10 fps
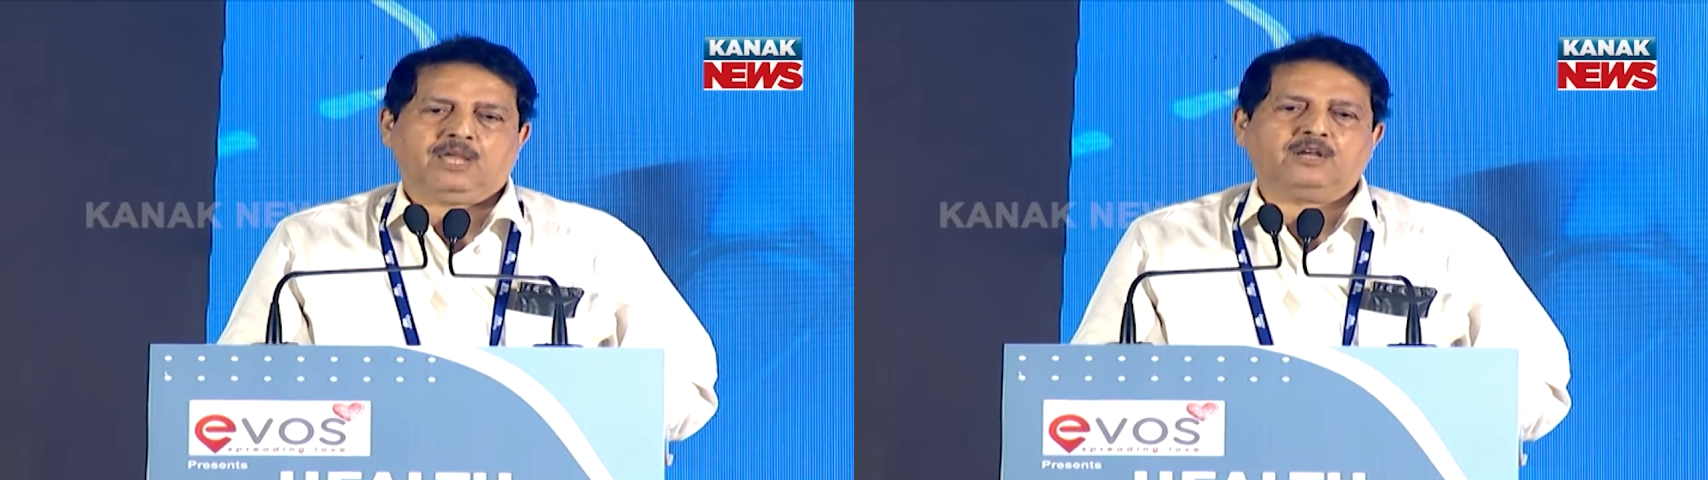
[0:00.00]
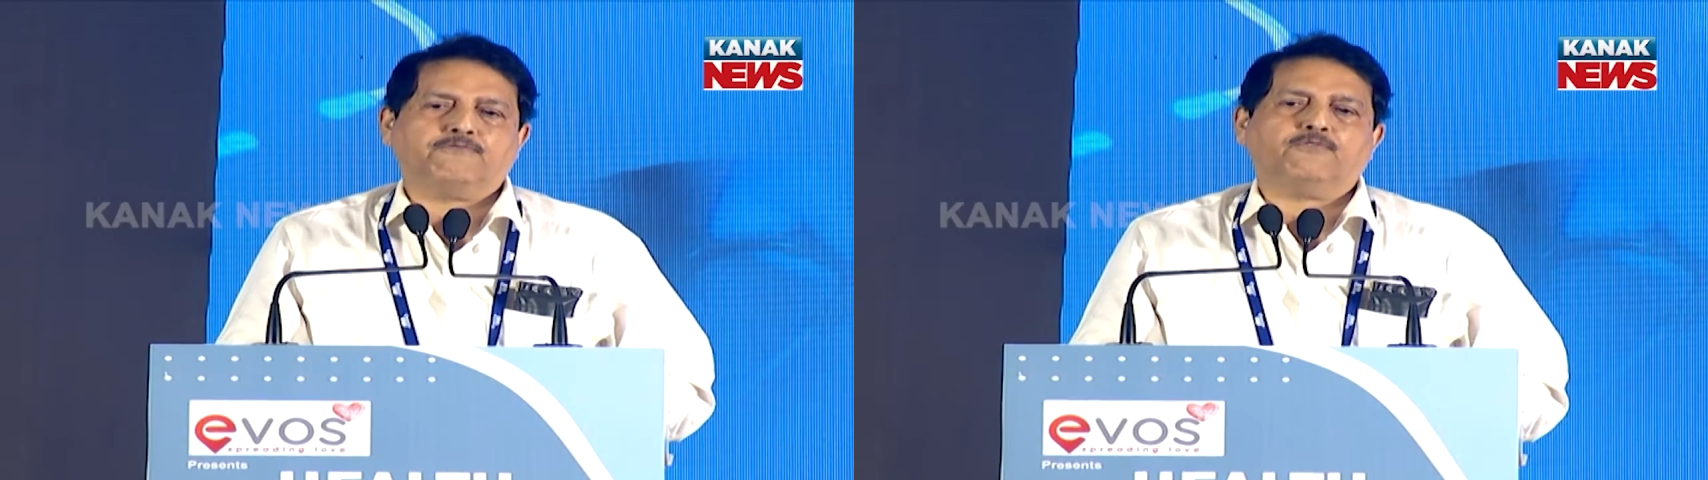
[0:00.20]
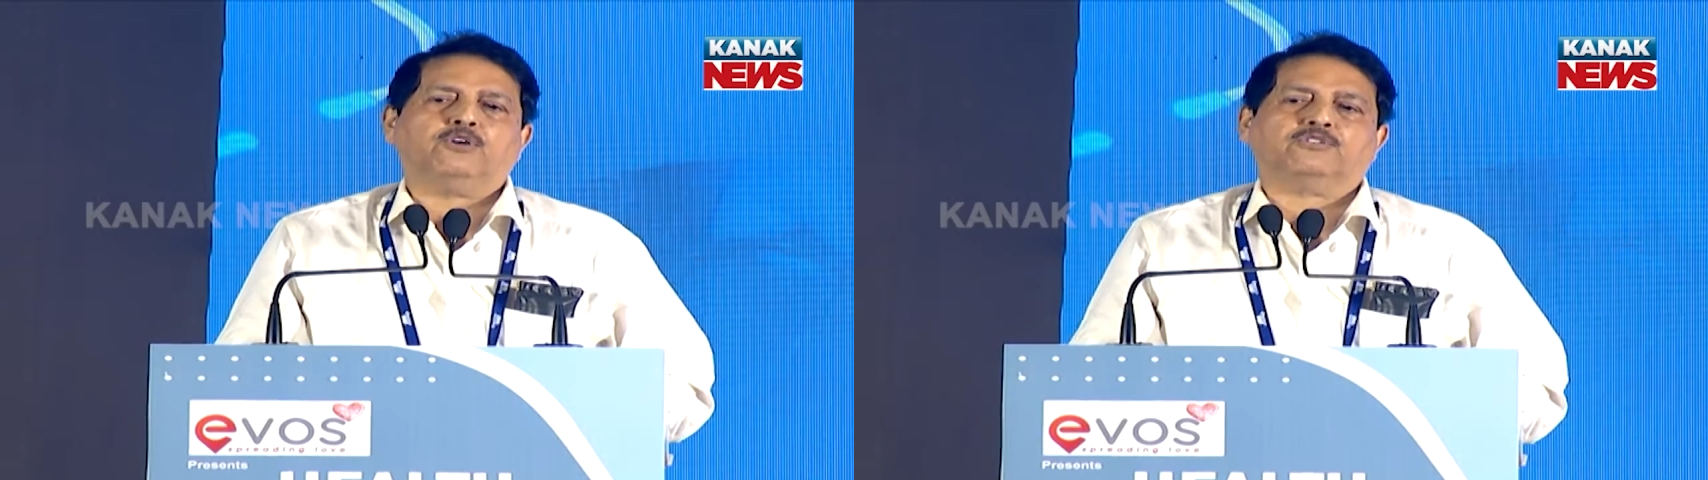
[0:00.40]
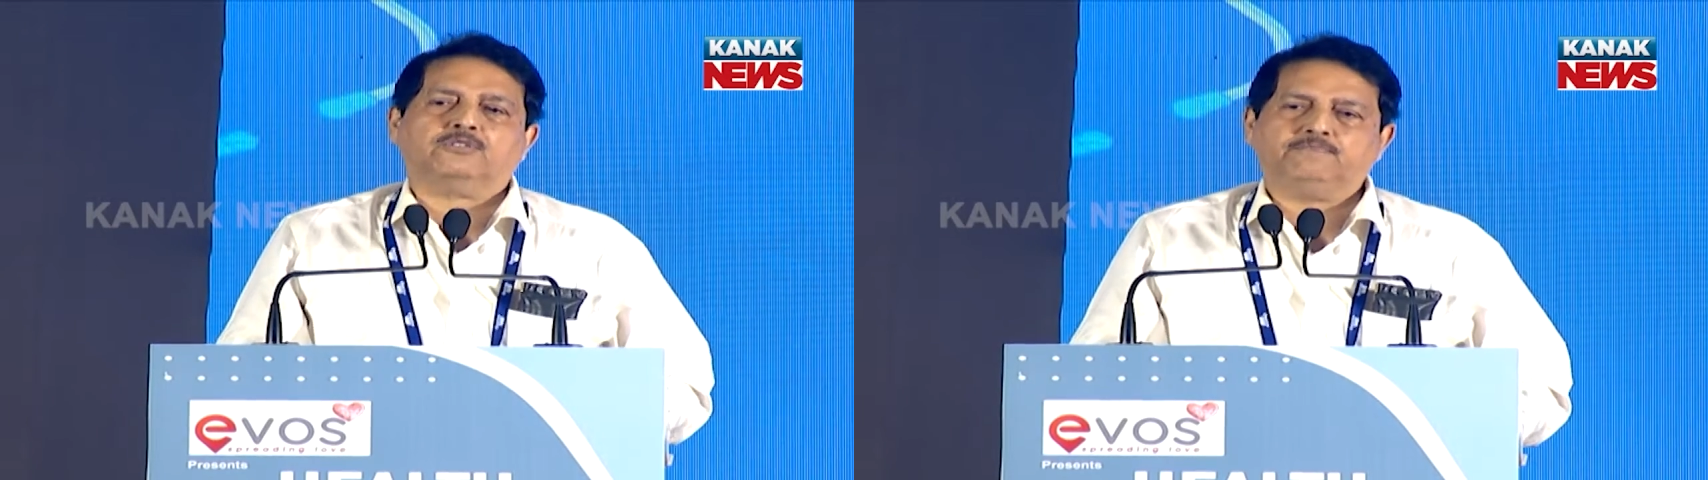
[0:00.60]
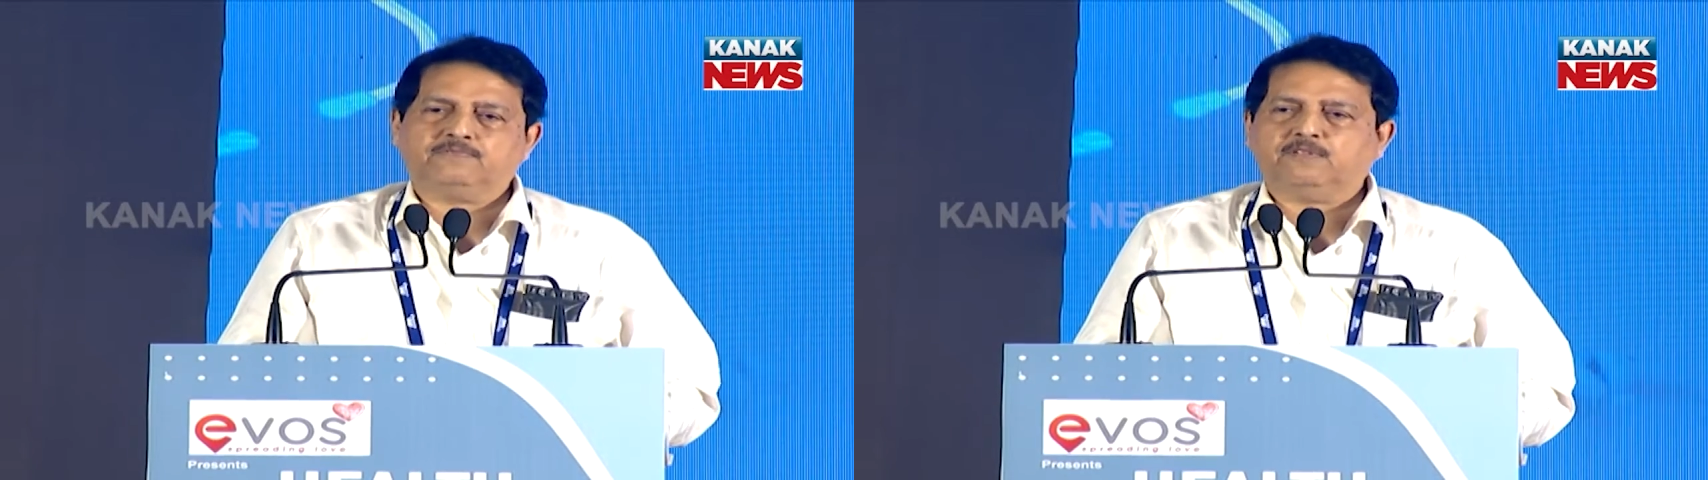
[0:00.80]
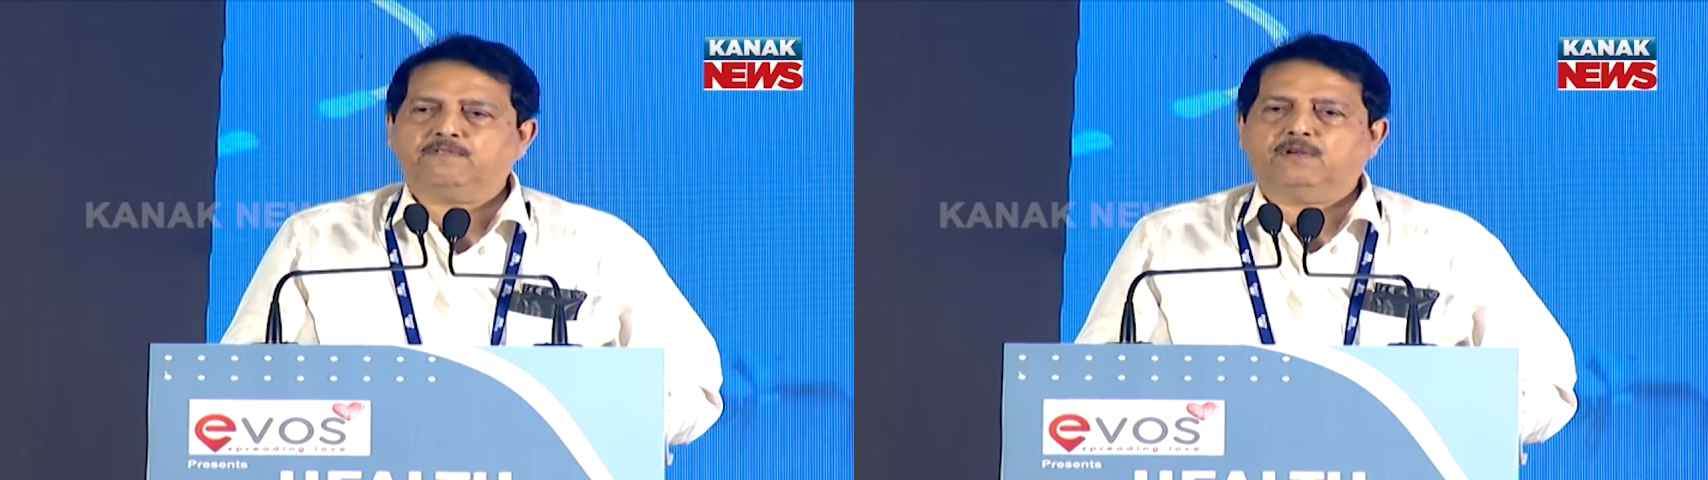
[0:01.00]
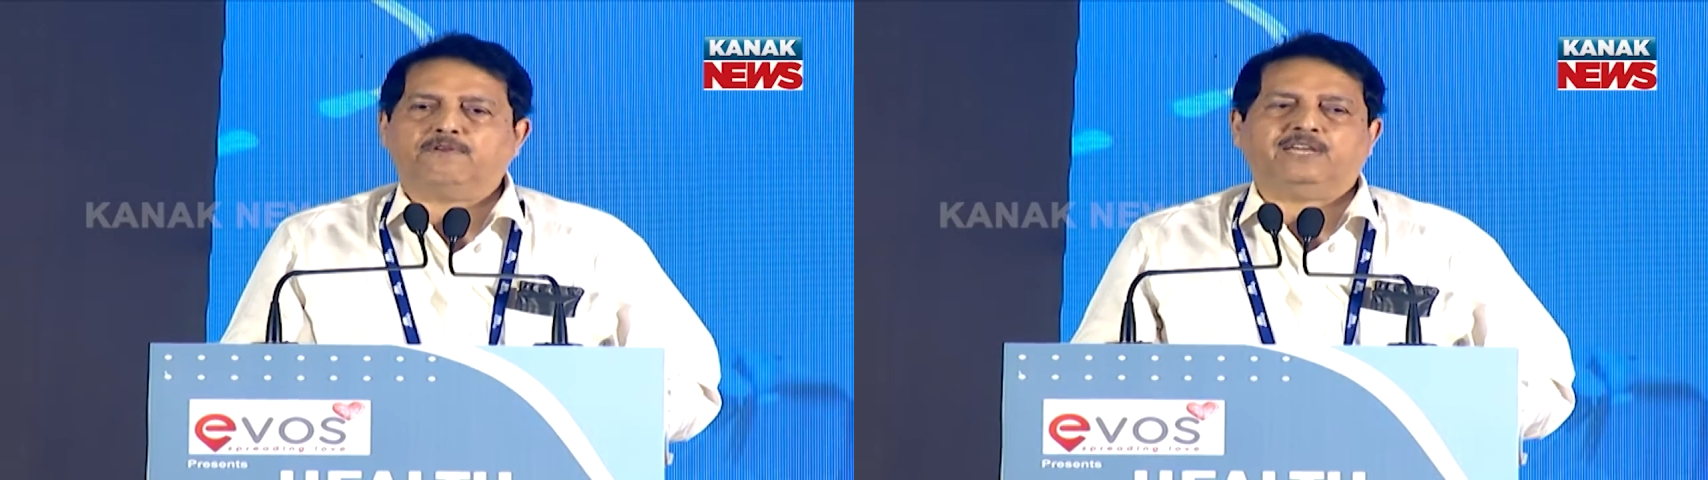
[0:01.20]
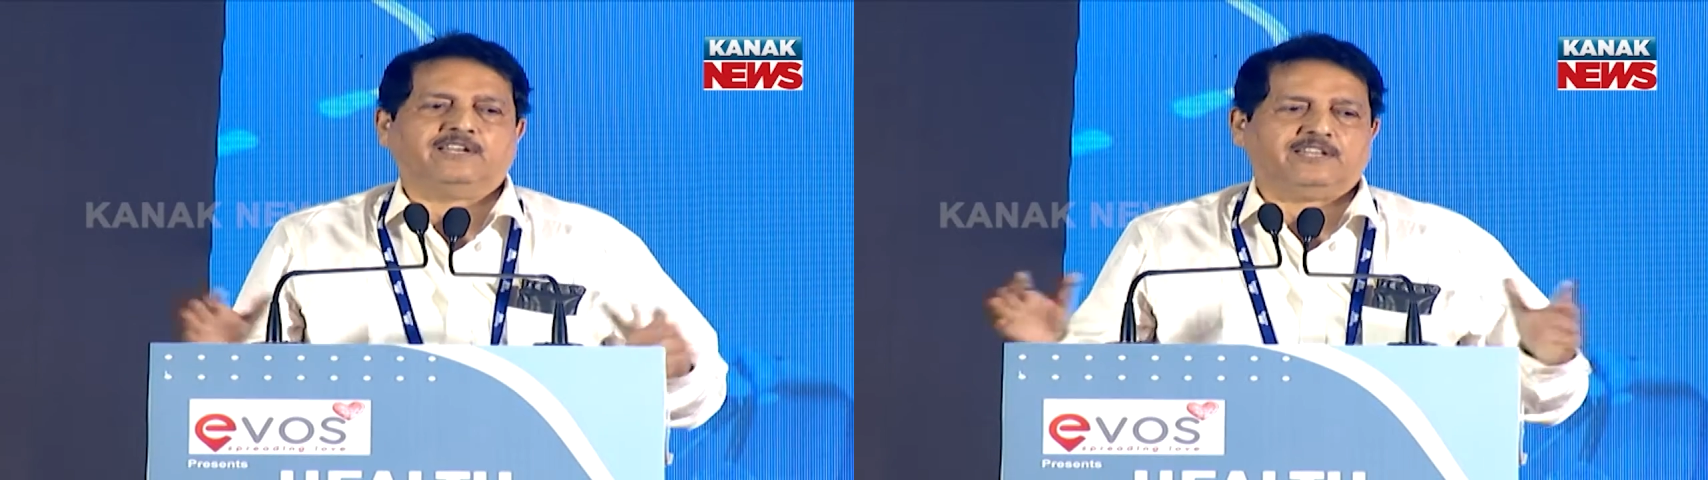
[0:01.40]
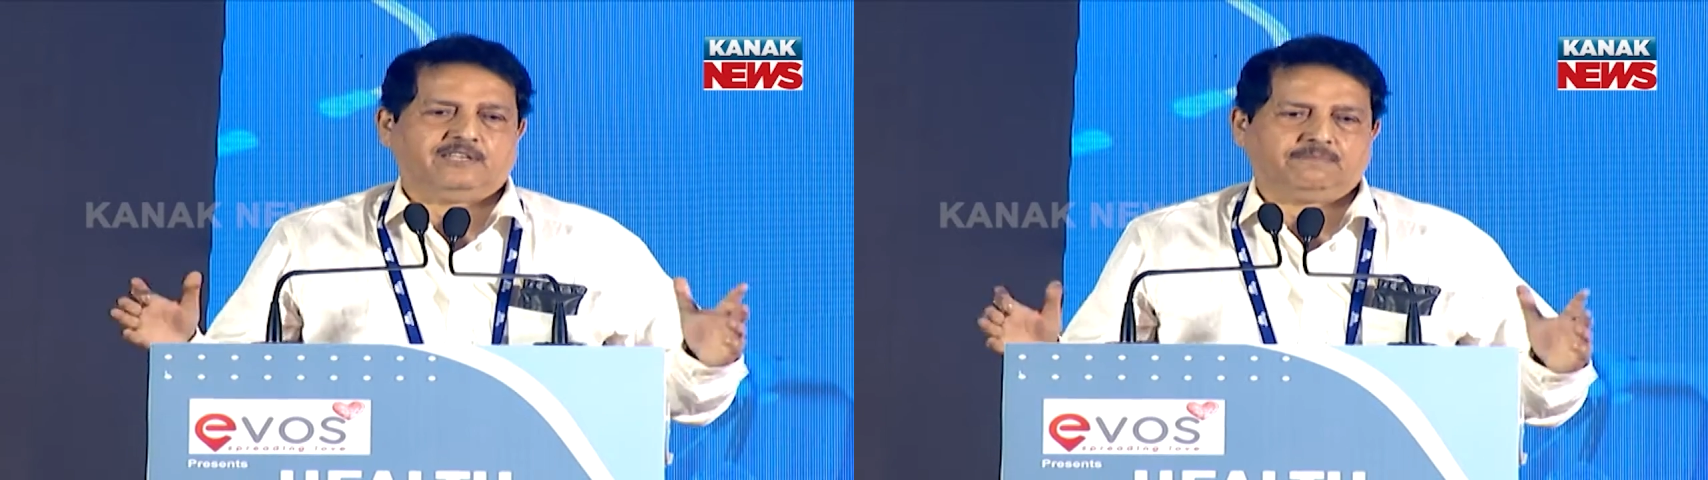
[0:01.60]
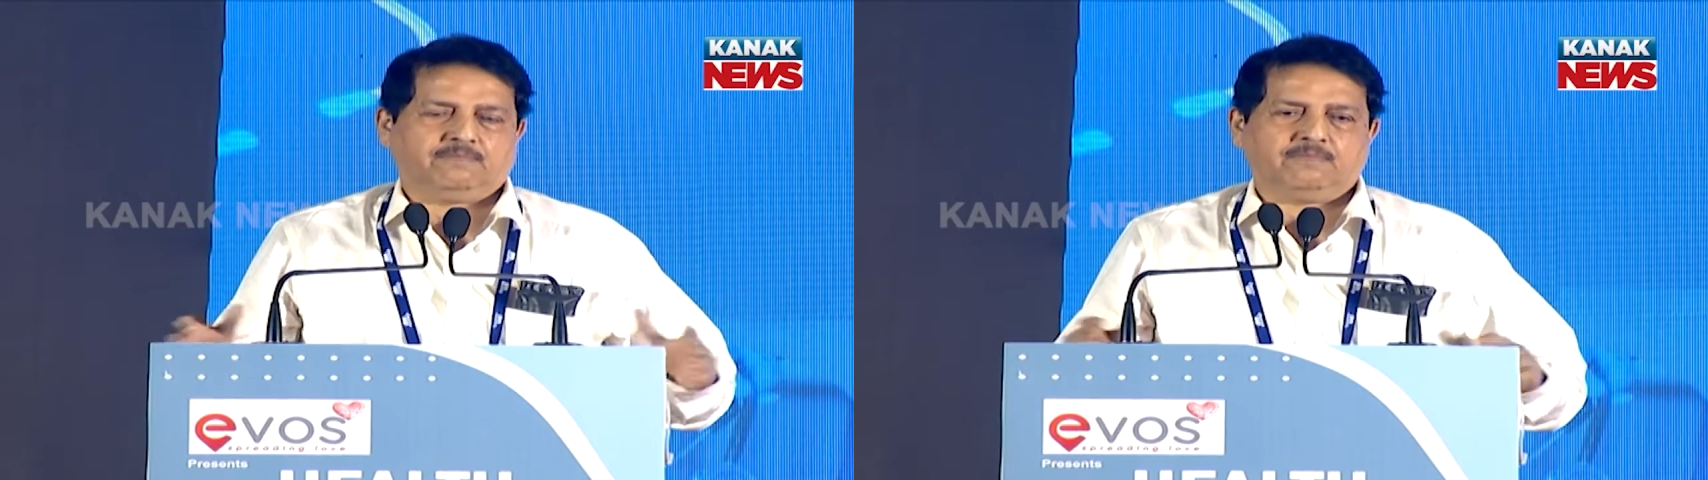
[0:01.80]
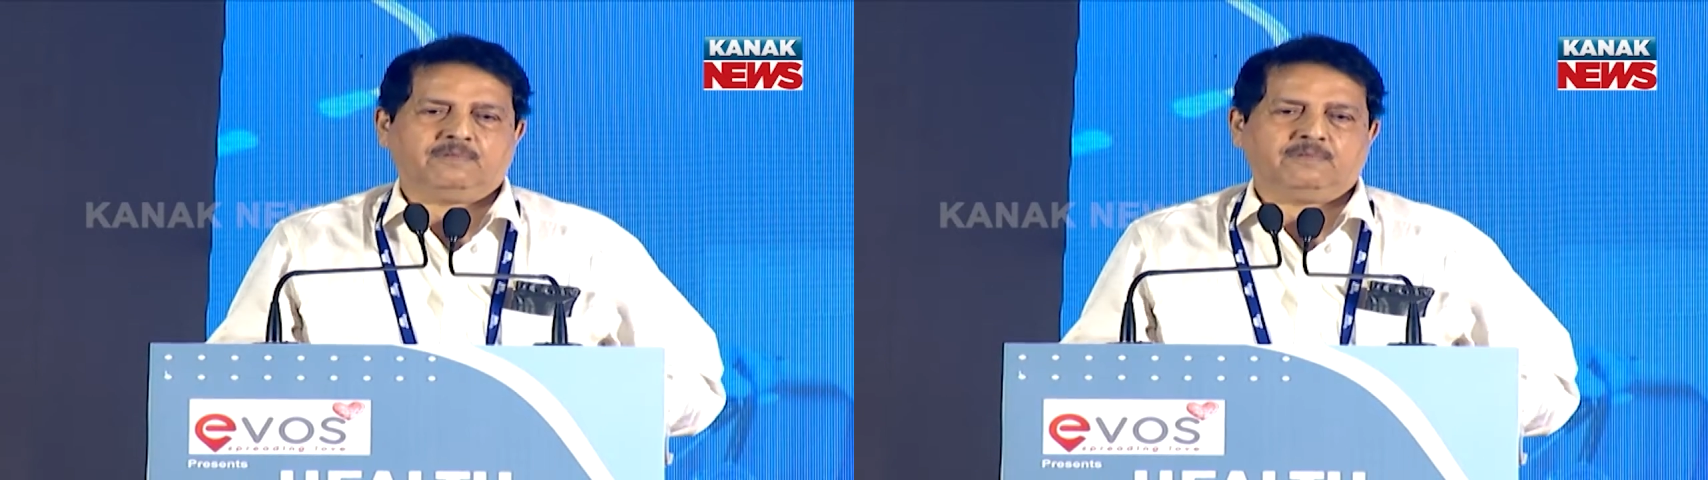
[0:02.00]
And of course, finally,